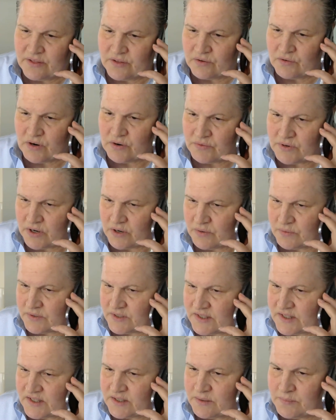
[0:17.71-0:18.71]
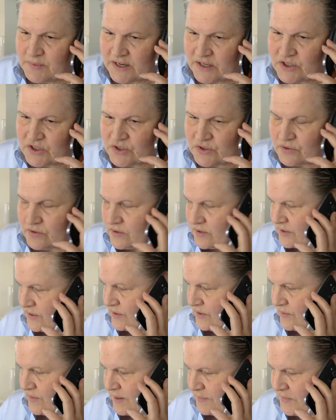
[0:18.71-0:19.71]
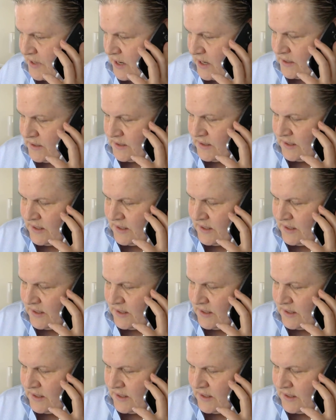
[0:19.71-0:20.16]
thorough notes to make sure, I'm not